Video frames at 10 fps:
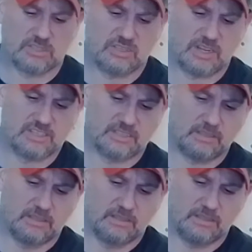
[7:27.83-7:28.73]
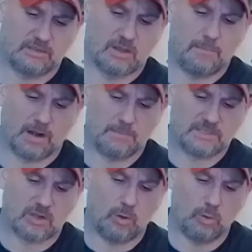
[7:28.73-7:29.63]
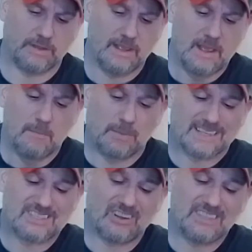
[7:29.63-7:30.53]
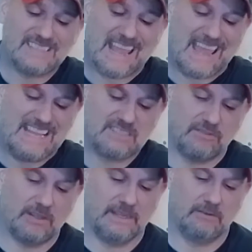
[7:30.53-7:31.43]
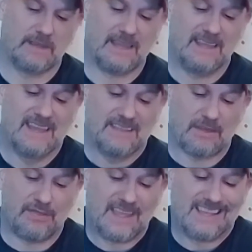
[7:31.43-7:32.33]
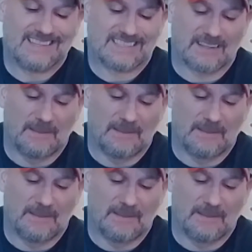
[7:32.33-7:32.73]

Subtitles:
It's a nice little compartment to hold it, but it's done tastefully, okay? The thing is,